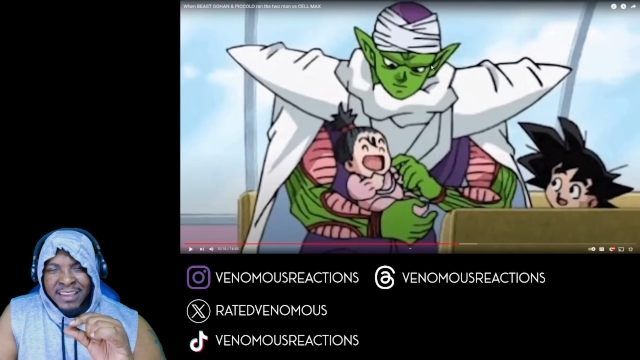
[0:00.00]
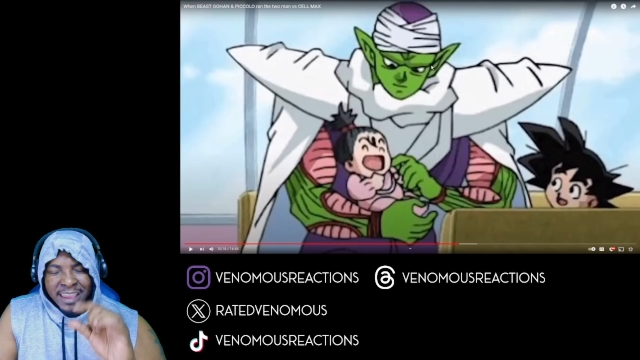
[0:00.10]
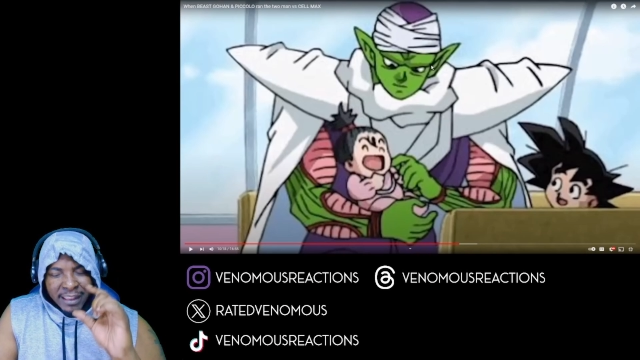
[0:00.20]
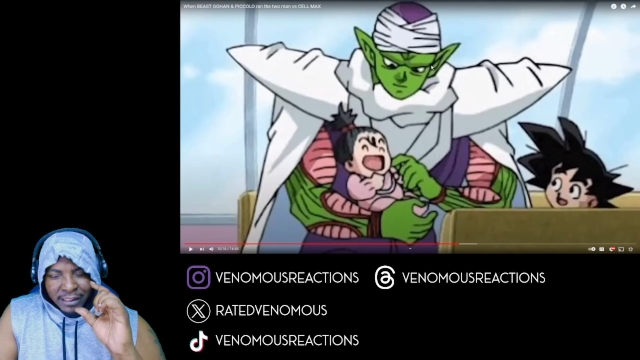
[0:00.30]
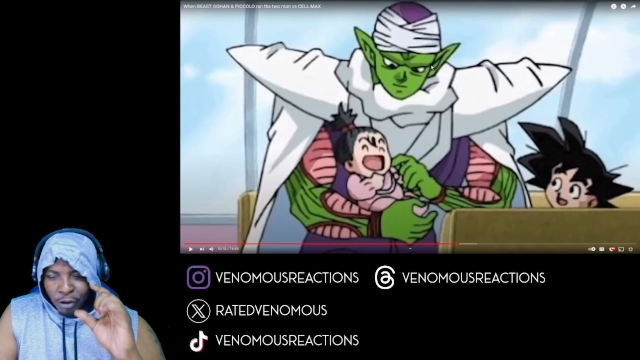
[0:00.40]

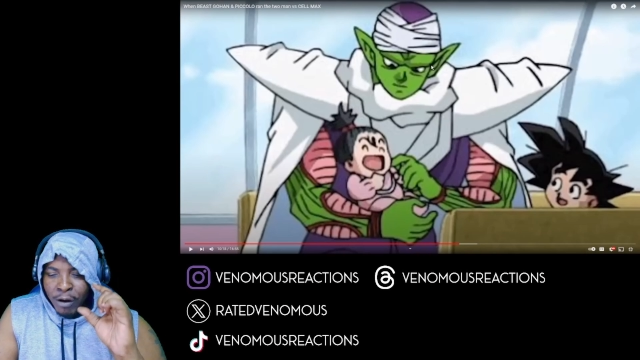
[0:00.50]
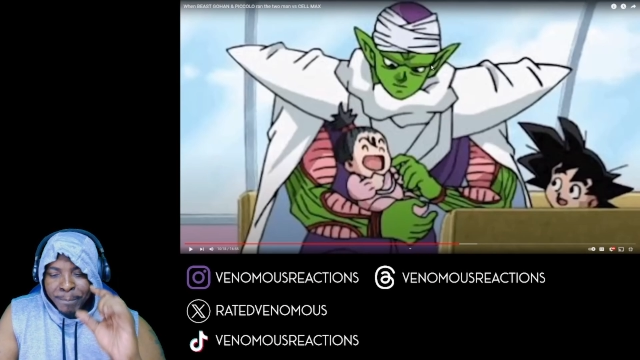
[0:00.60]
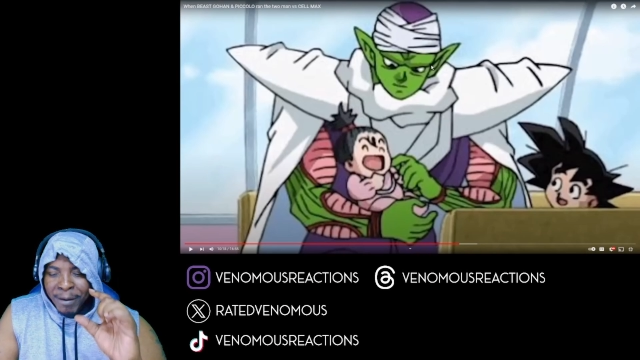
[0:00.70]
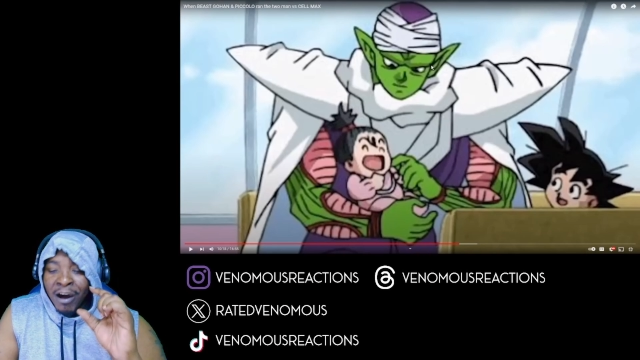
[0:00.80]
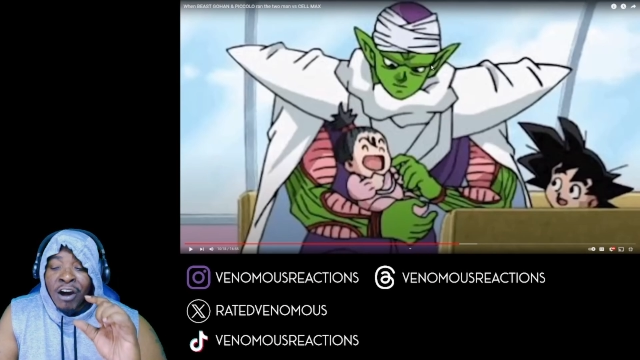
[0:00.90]
And lo and
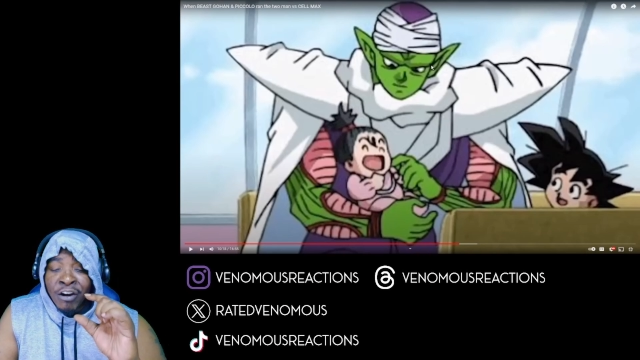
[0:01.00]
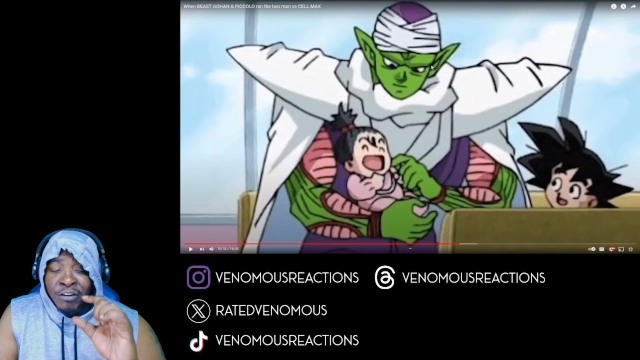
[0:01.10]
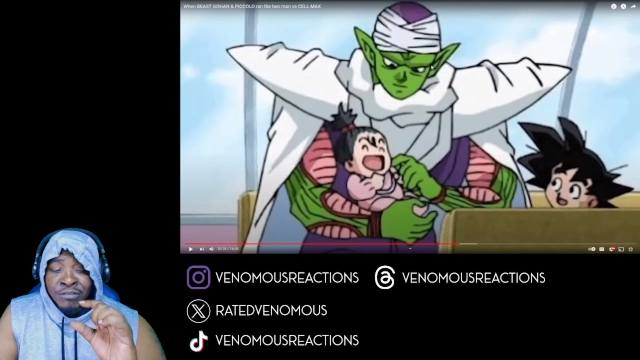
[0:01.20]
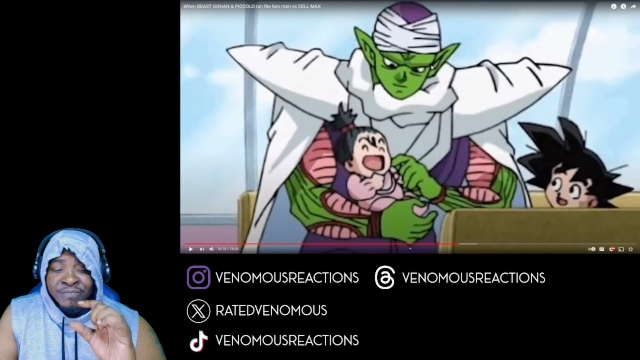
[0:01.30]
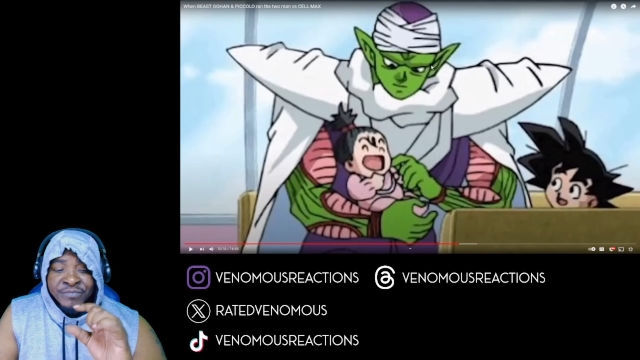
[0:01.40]

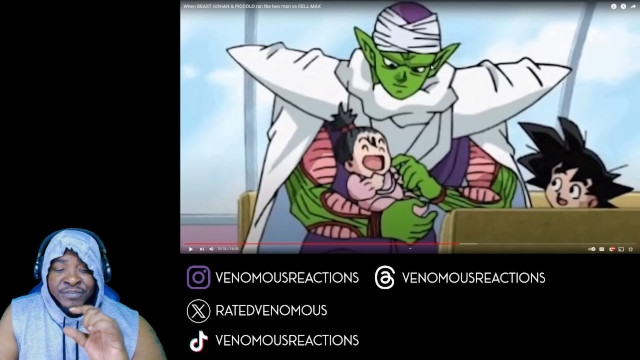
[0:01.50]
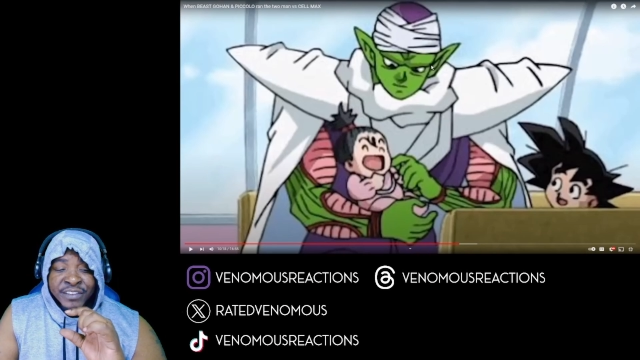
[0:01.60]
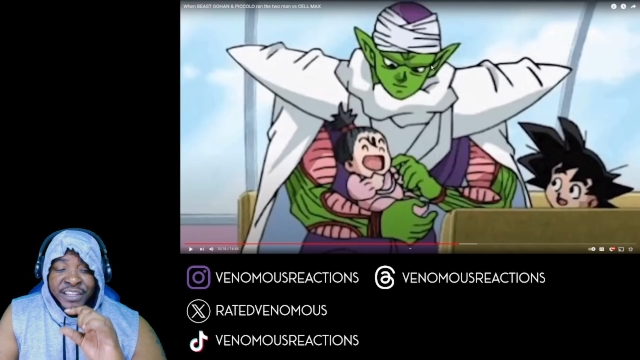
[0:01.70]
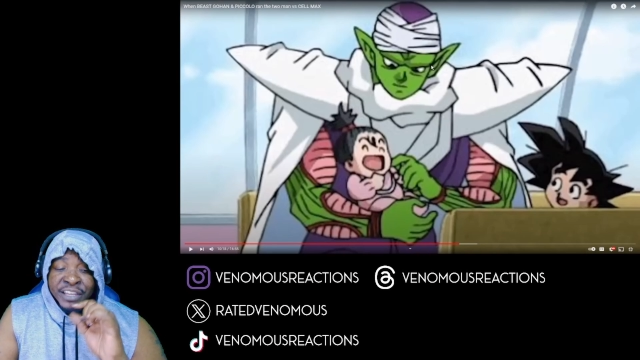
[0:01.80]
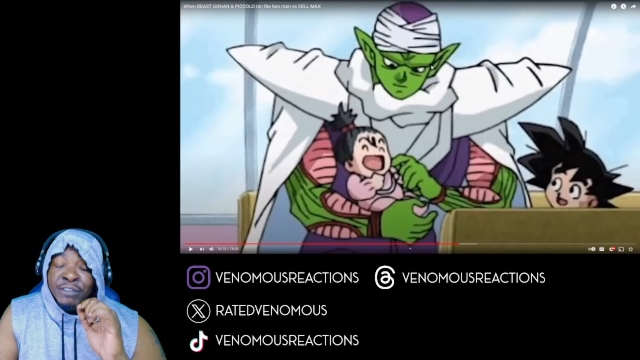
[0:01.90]
behold,
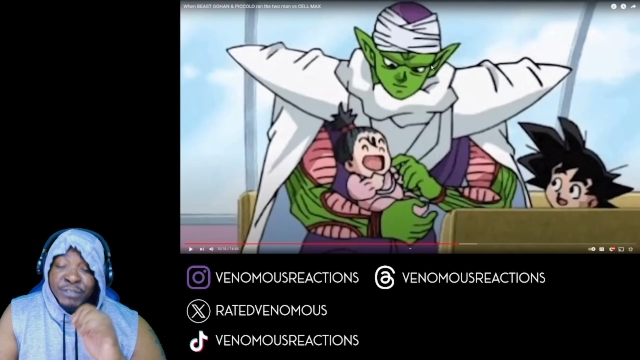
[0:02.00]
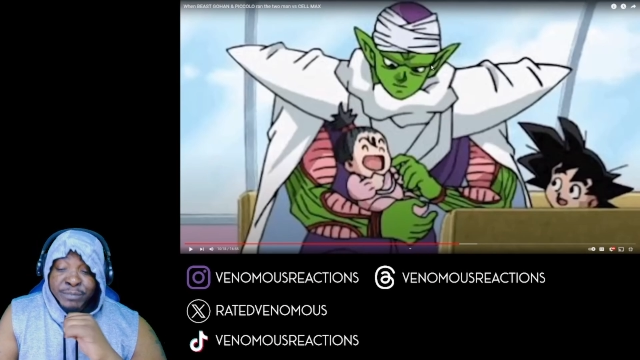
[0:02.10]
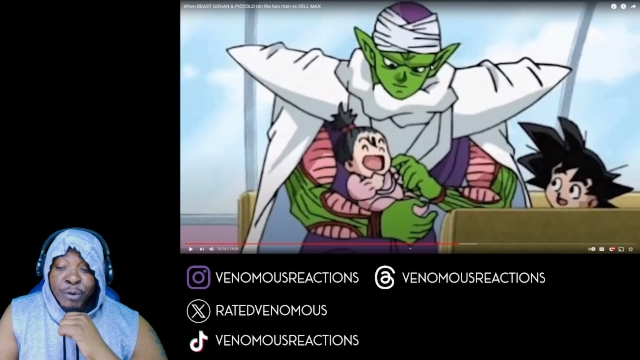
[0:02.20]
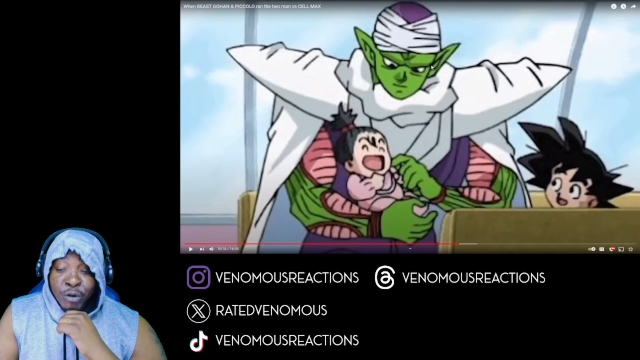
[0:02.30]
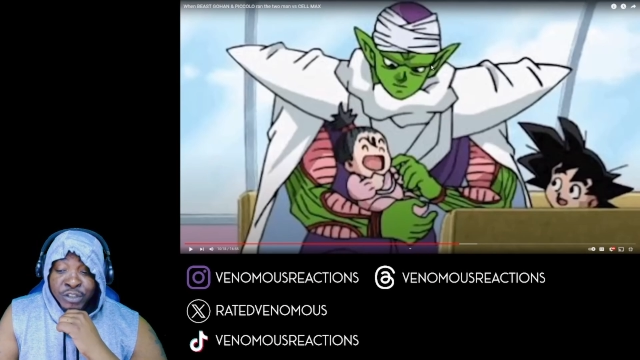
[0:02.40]
it was
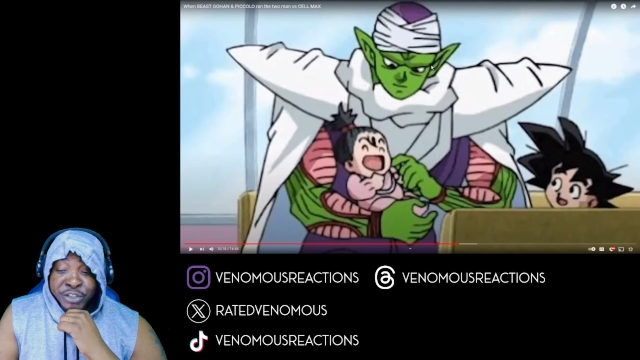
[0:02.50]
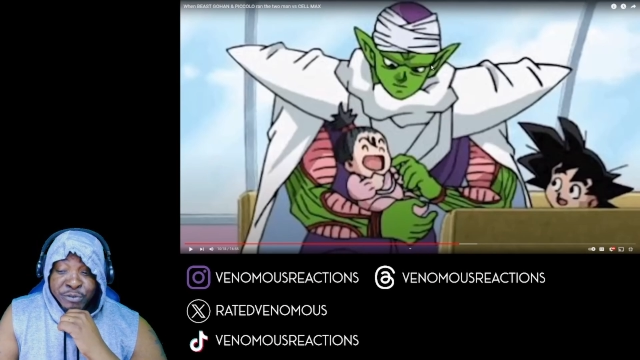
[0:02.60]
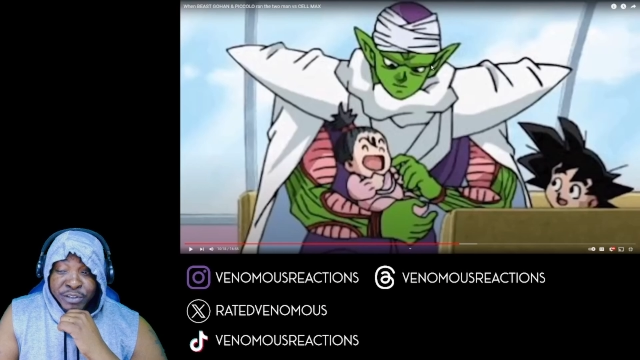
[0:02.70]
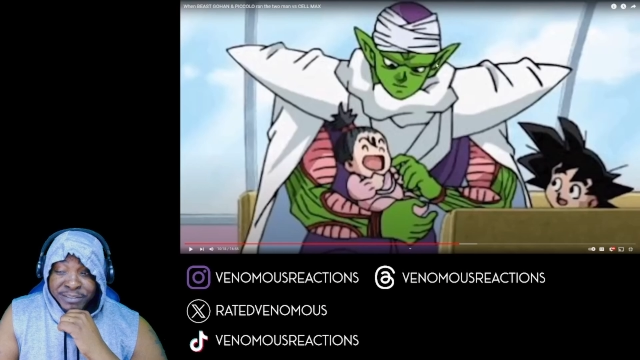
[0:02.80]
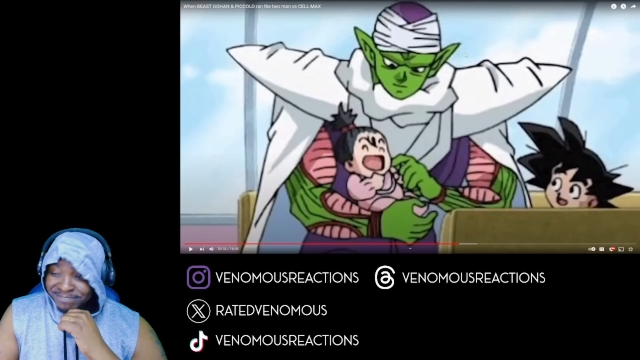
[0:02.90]
more to it.